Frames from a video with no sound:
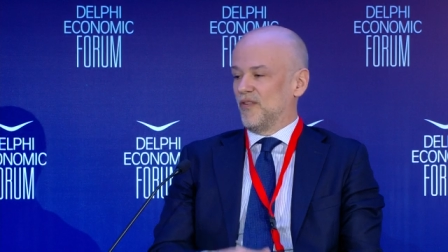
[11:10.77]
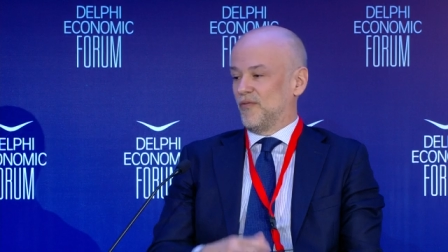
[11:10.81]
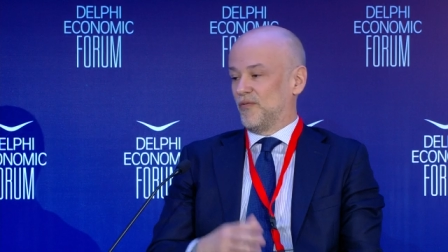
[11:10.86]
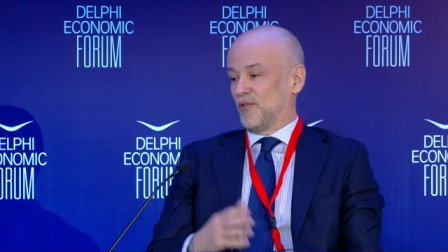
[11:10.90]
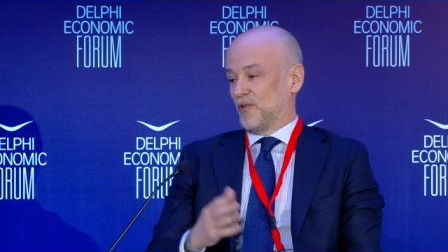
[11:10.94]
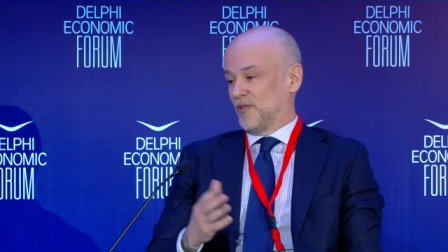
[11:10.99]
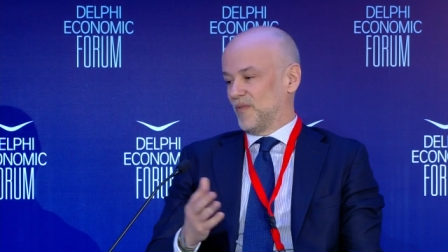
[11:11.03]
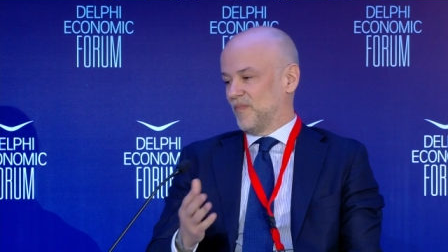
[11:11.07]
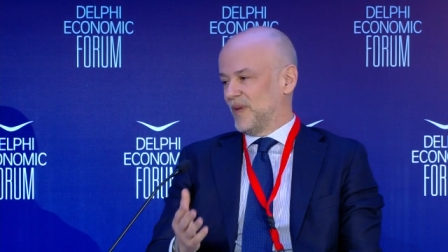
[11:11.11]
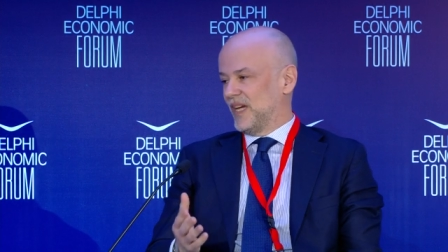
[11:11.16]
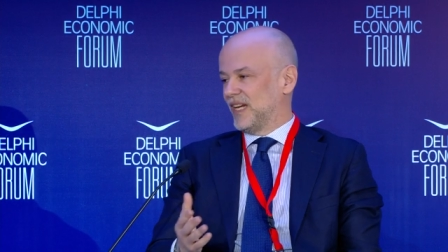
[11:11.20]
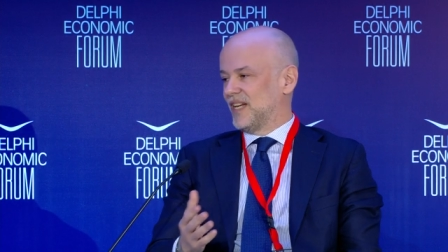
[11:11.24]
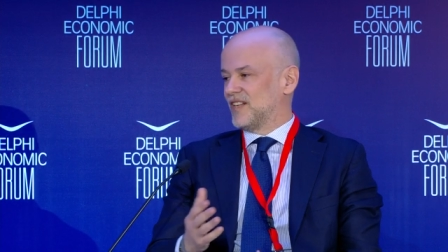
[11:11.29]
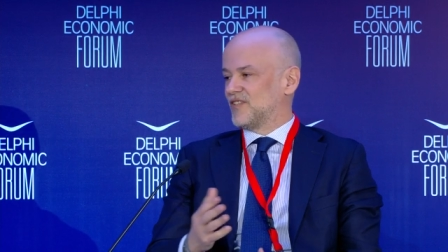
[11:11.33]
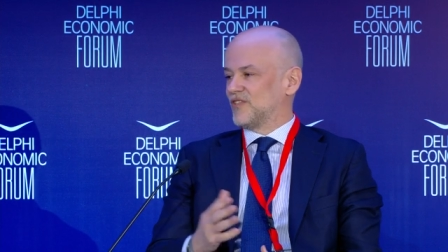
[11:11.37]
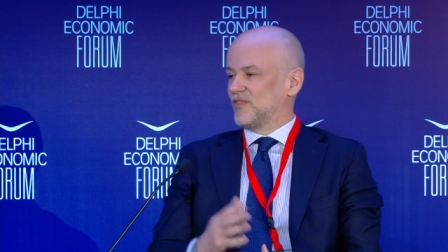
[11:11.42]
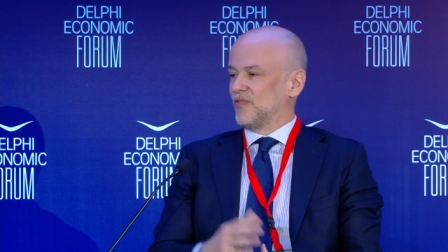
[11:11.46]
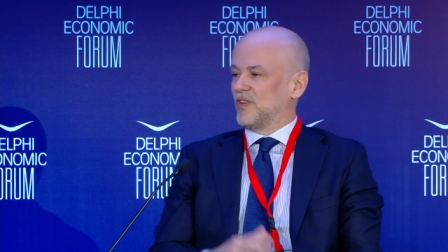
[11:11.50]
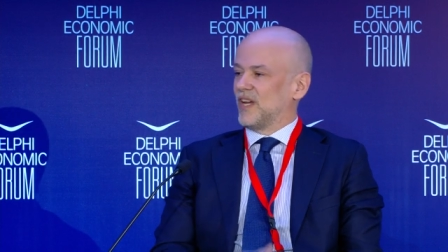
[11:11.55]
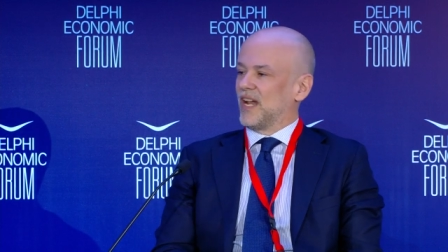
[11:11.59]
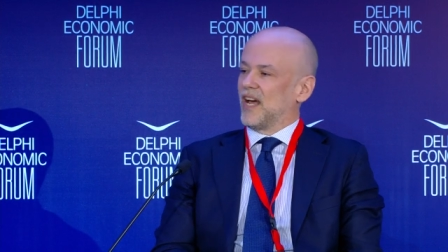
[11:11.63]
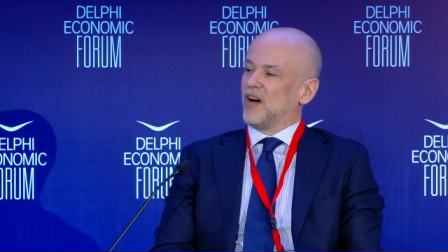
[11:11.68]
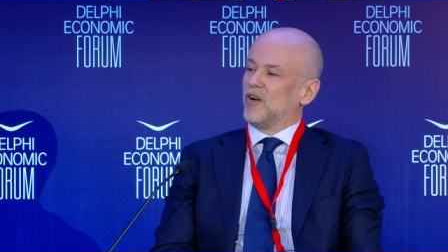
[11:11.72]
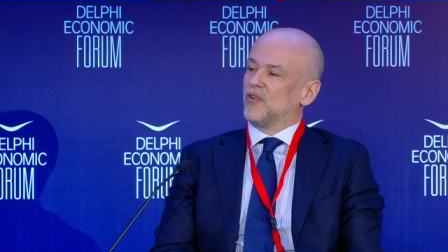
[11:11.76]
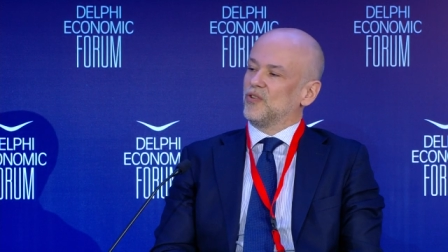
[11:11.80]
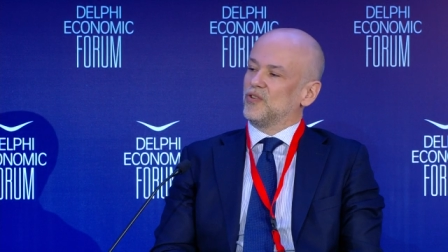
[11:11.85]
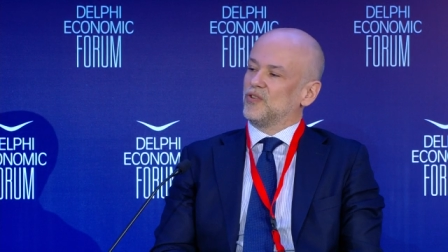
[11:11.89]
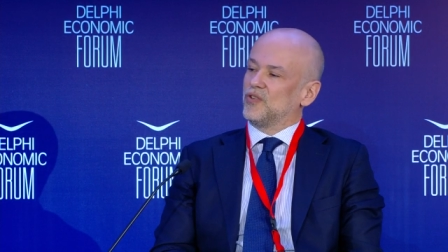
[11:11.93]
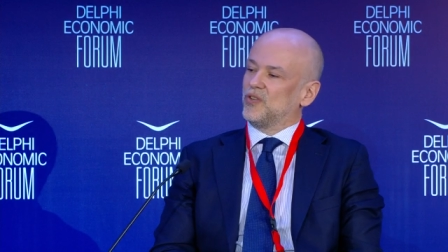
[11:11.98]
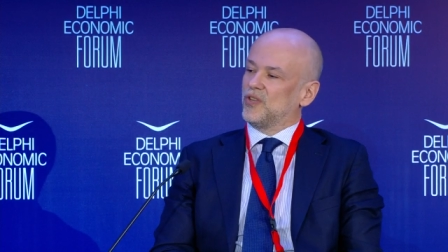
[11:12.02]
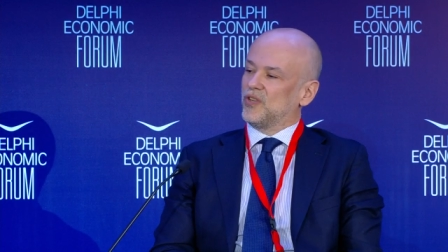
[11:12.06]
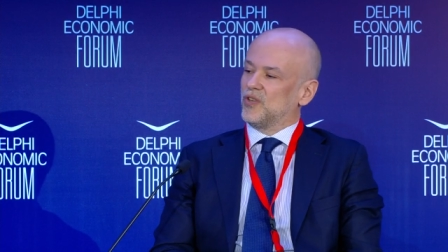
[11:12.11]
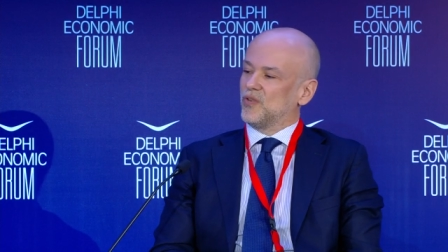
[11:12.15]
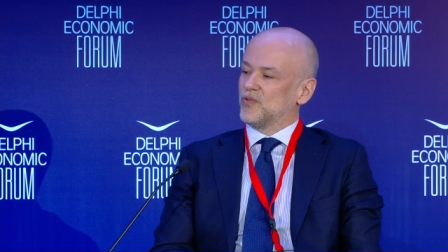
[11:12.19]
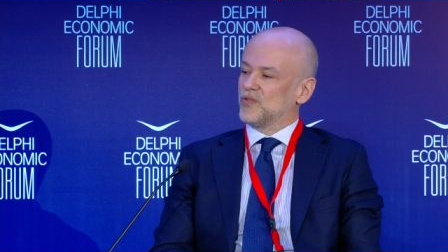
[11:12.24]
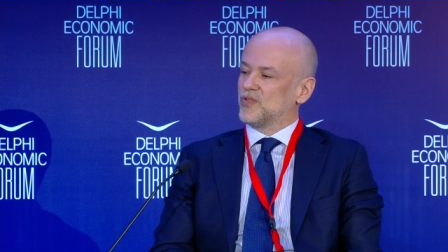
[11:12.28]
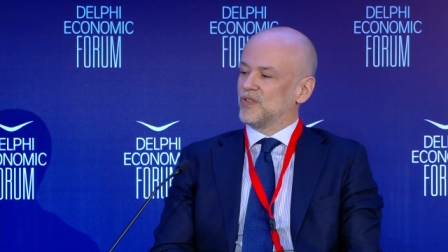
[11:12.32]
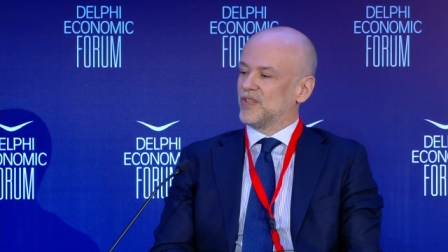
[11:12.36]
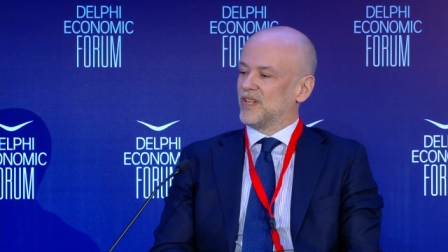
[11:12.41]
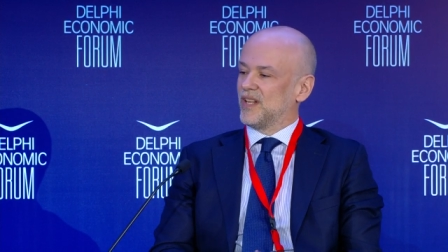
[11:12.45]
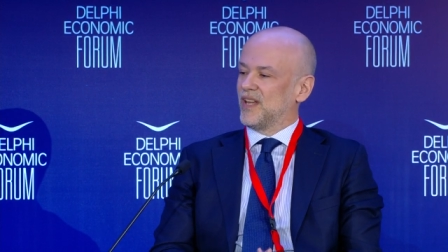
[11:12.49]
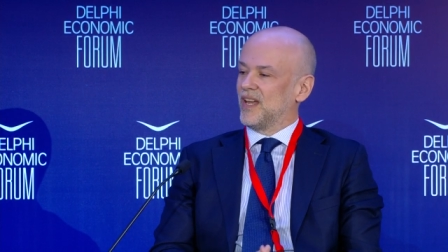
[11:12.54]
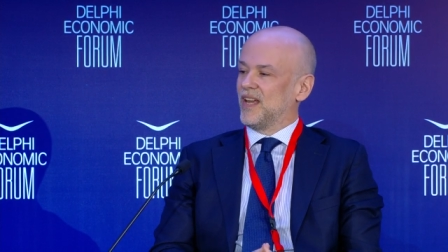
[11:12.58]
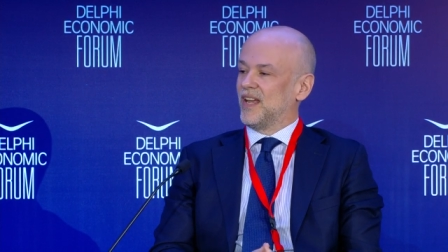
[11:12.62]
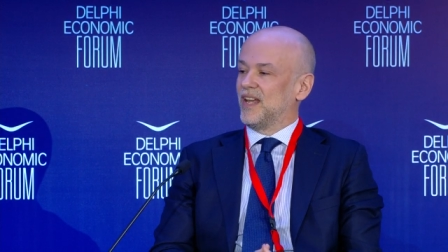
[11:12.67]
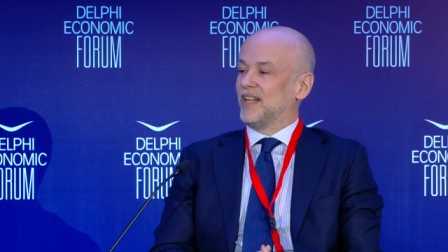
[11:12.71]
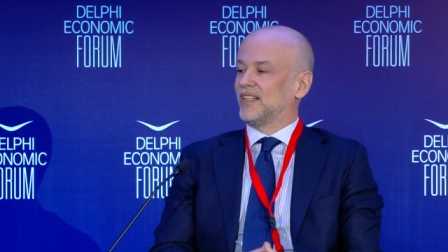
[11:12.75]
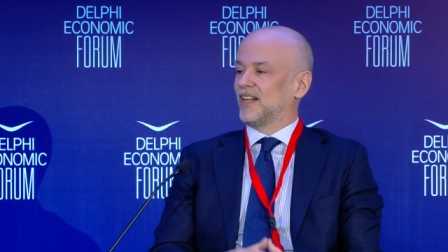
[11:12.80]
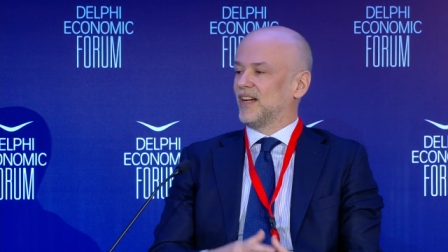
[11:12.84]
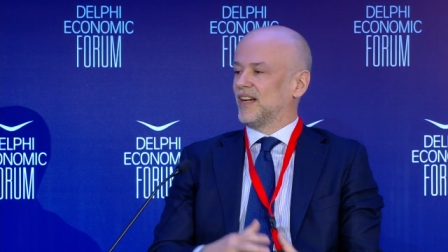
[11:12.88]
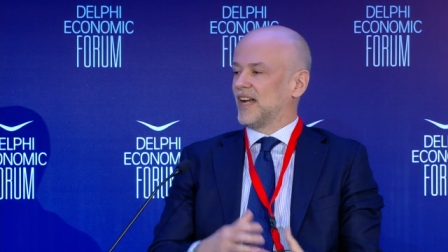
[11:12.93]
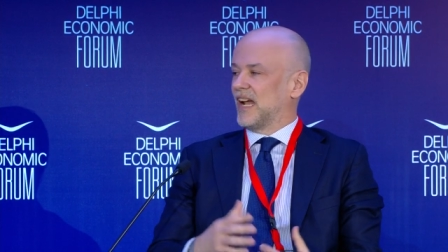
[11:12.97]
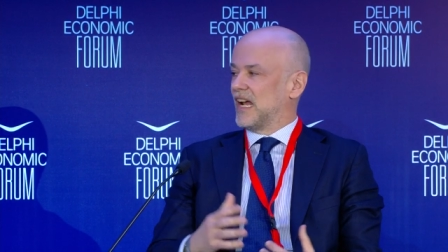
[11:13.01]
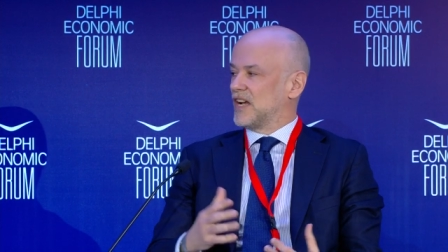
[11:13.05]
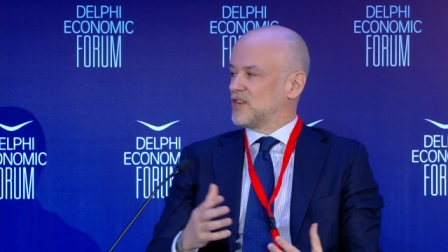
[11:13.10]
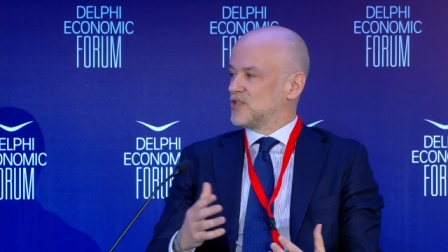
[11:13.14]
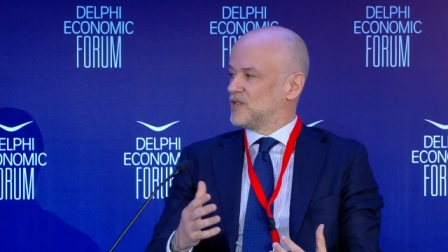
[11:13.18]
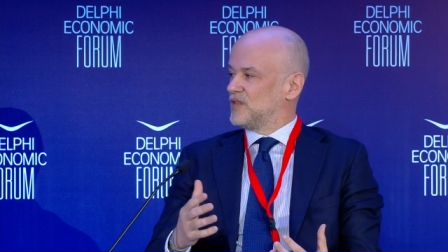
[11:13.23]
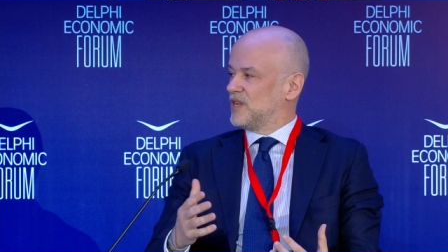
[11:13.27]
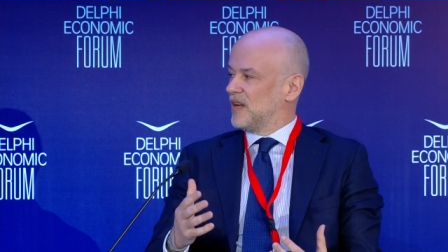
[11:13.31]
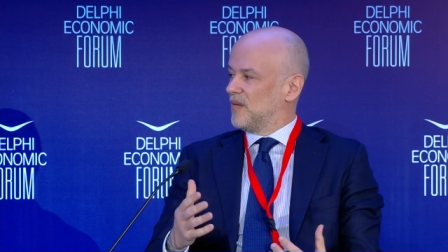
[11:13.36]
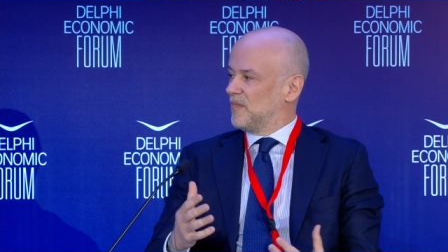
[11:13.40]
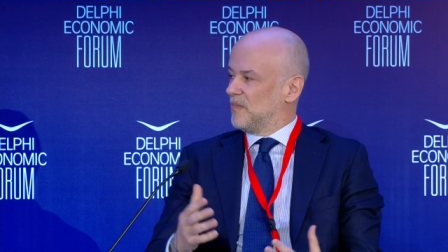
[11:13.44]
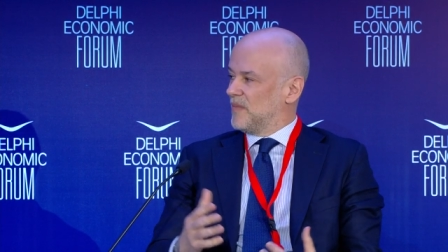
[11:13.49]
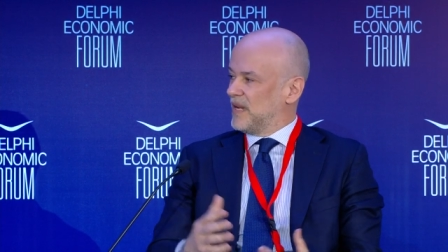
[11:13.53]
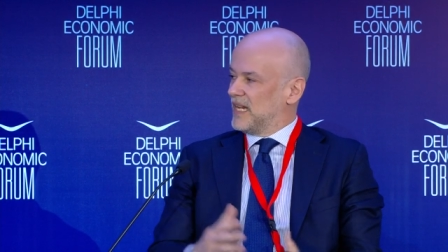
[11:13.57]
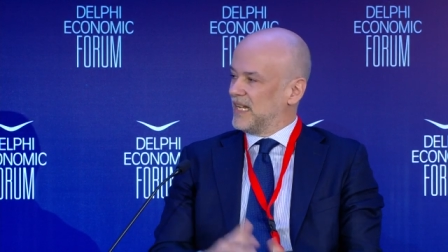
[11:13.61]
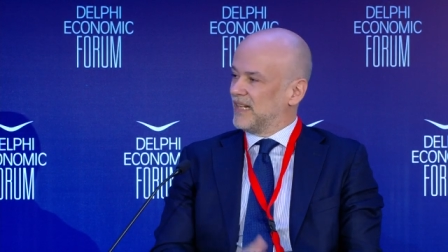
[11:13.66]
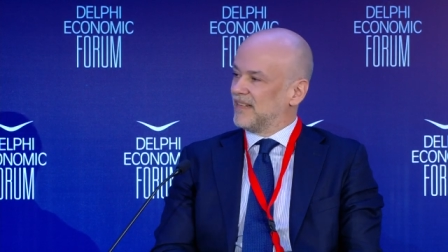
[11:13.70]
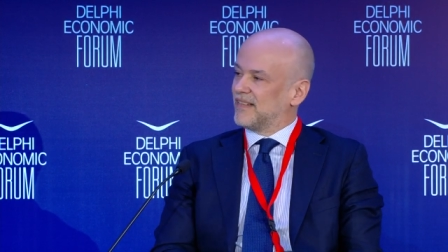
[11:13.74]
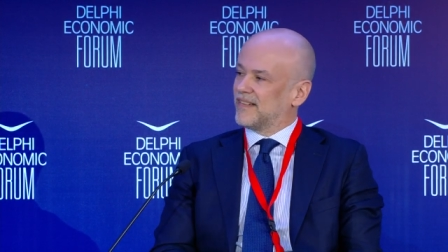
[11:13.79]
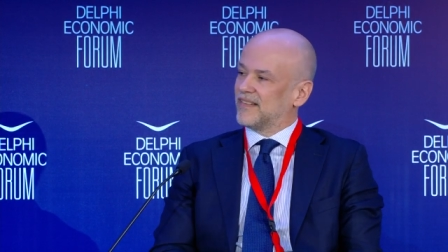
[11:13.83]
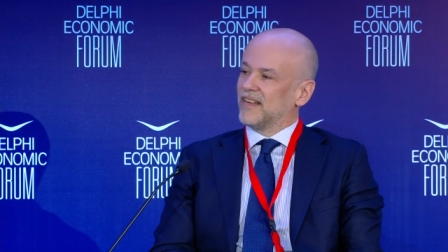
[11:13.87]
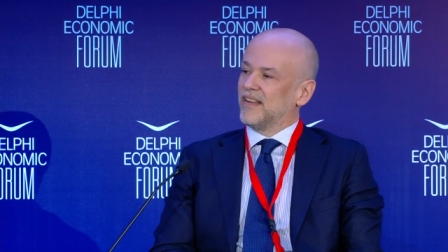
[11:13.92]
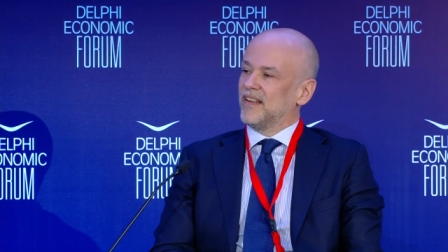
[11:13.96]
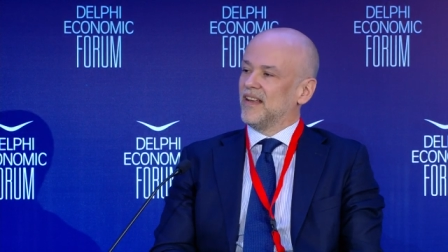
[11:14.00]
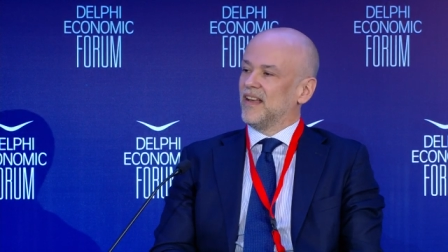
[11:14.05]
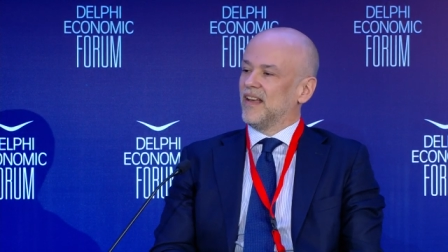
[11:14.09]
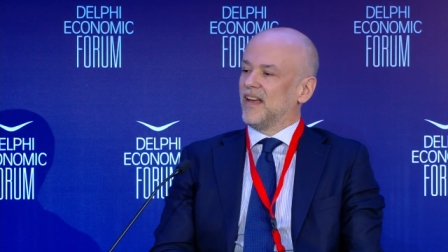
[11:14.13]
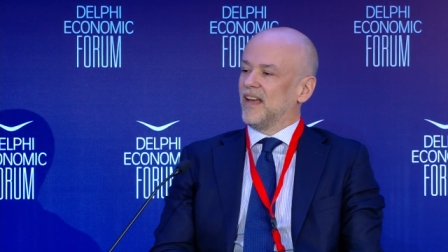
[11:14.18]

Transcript: for the Ministry now, to use the international means